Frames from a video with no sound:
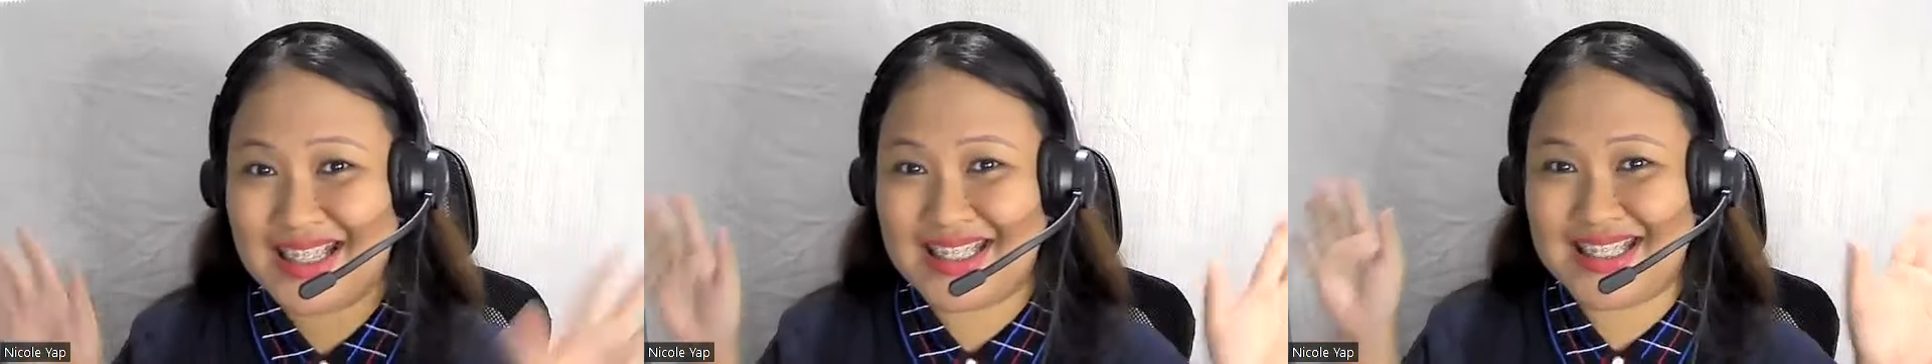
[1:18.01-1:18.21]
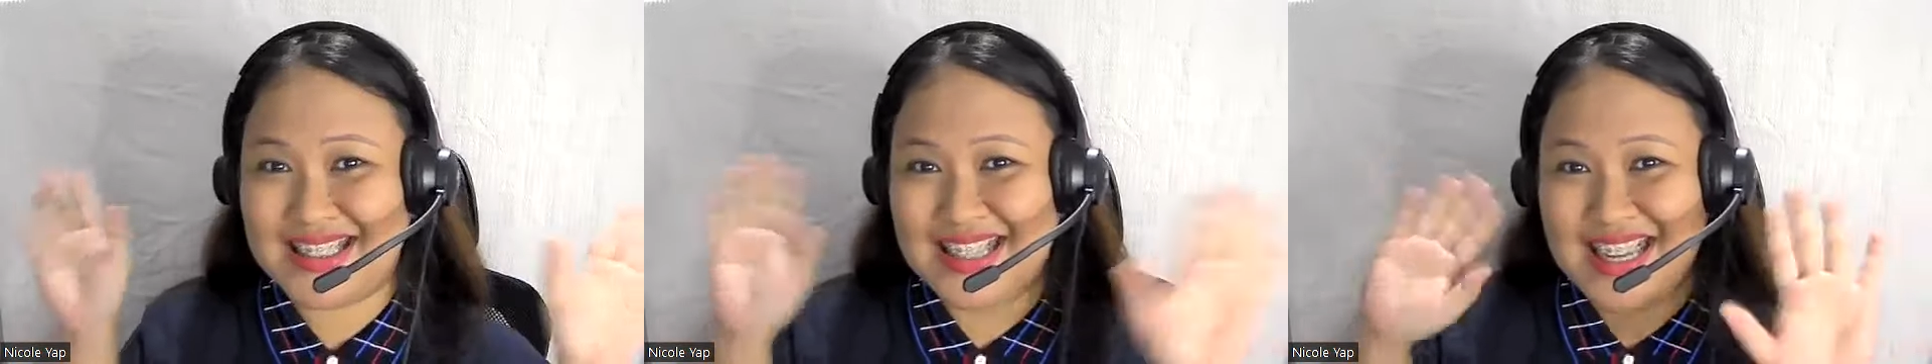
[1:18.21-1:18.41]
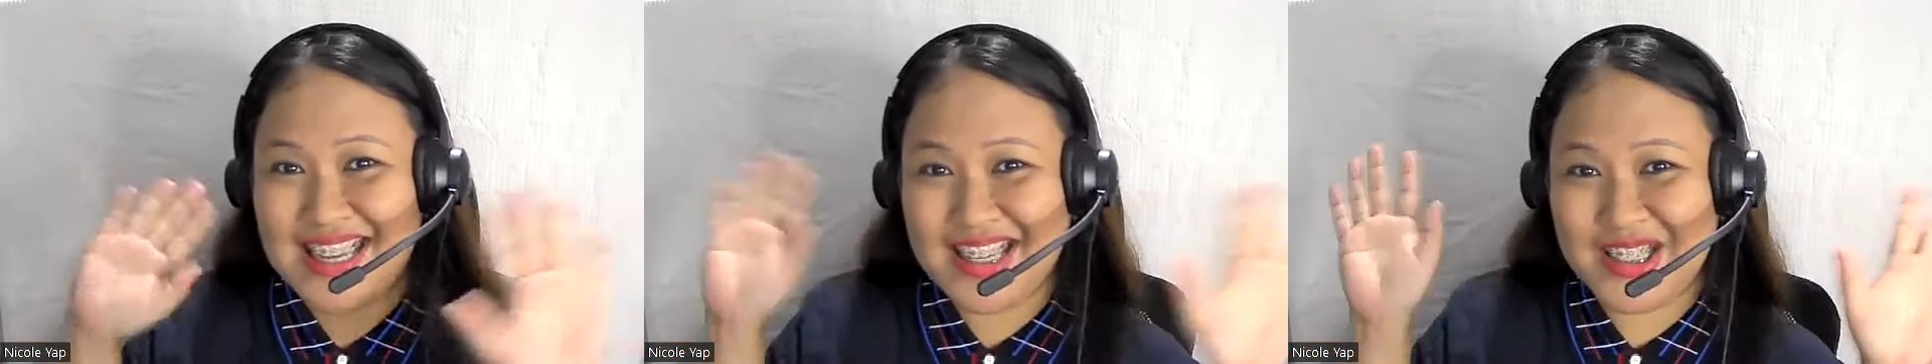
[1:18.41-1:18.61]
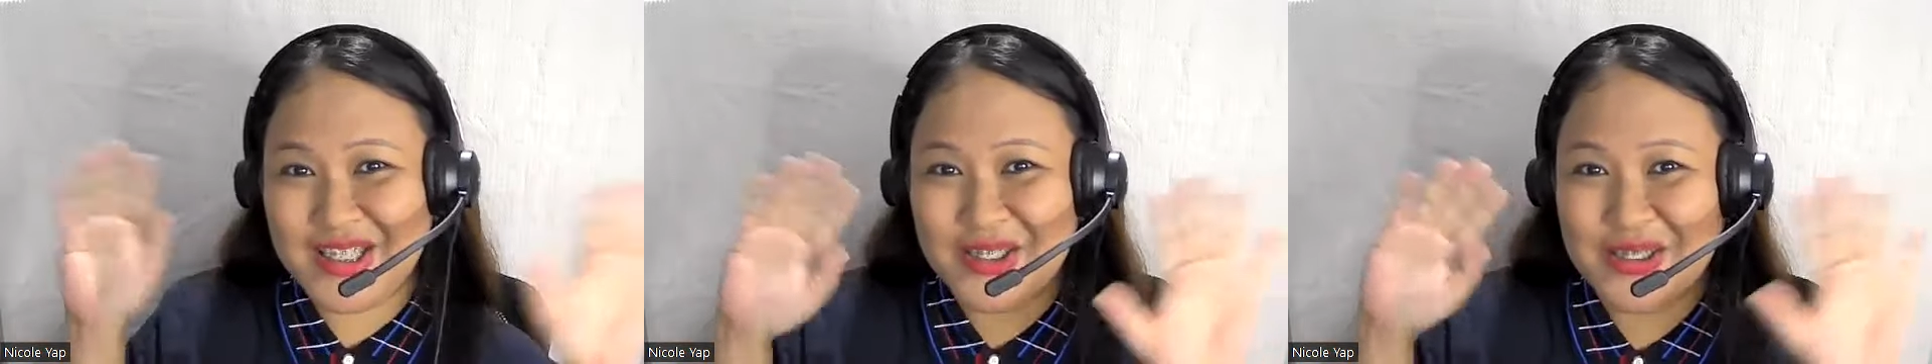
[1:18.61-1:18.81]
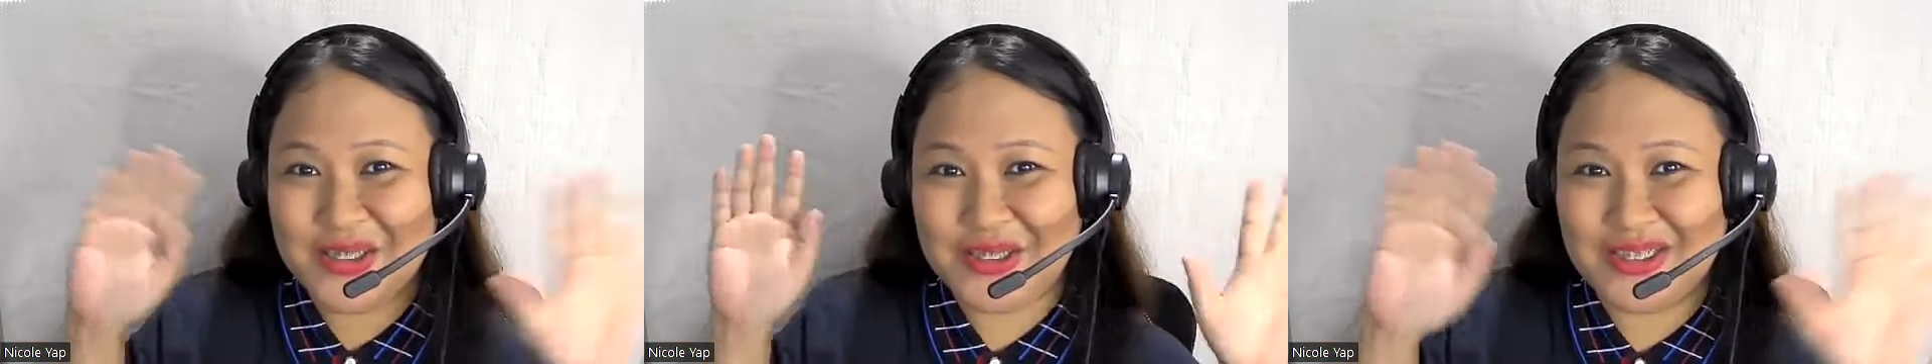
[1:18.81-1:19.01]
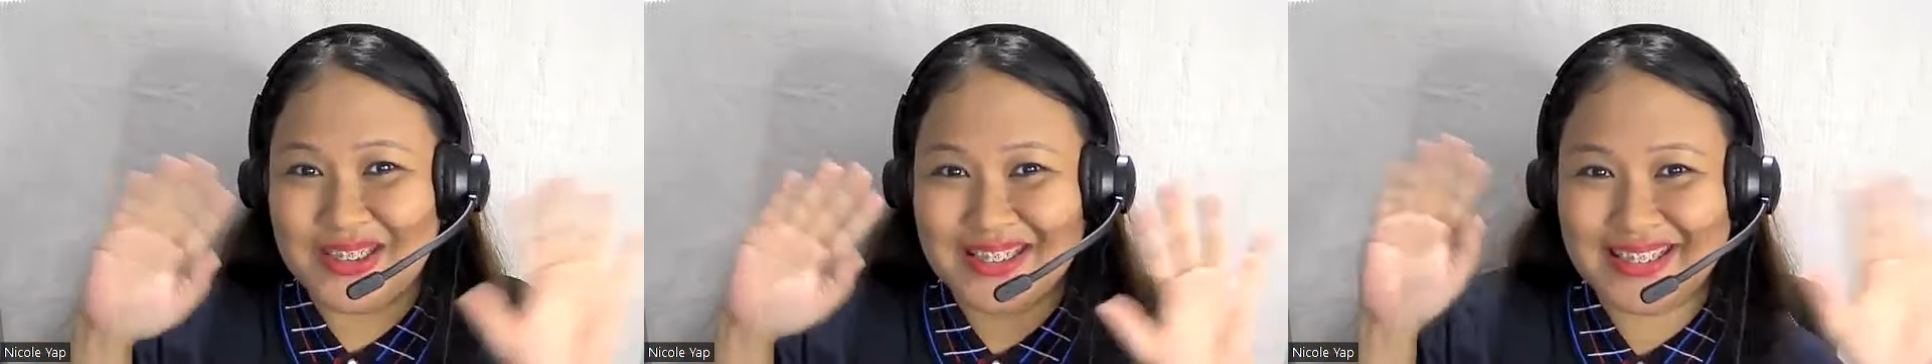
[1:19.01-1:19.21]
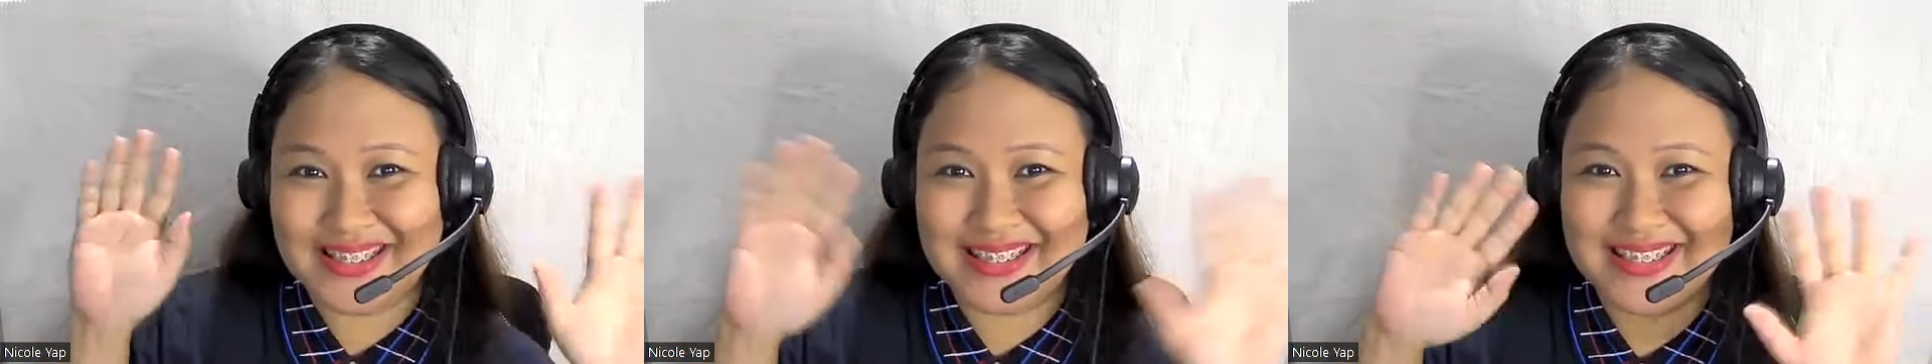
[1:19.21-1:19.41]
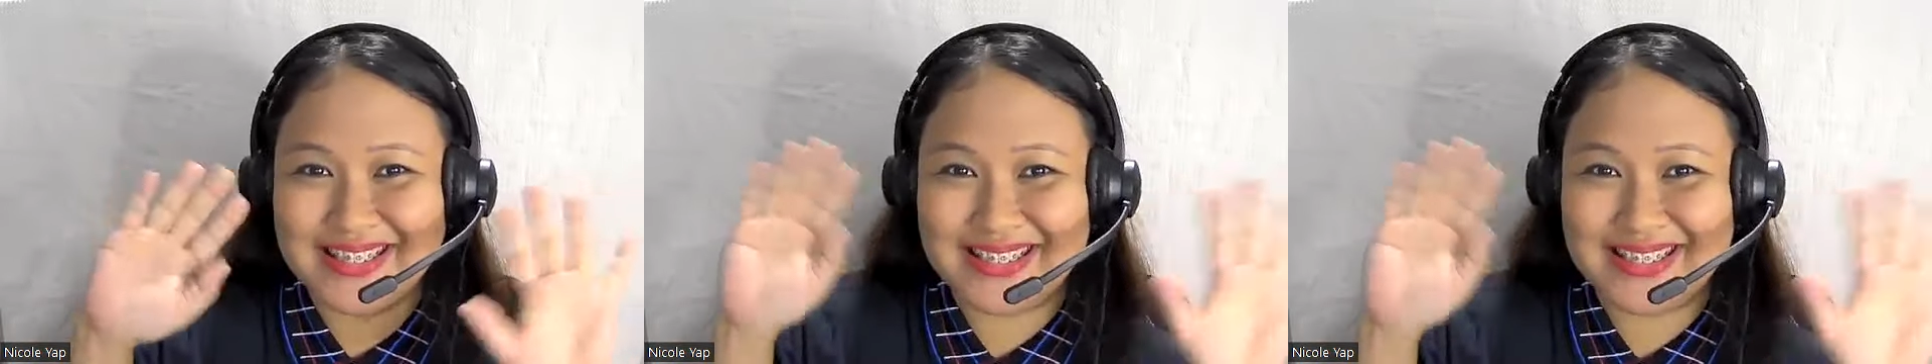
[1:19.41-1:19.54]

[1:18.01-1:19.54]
See you!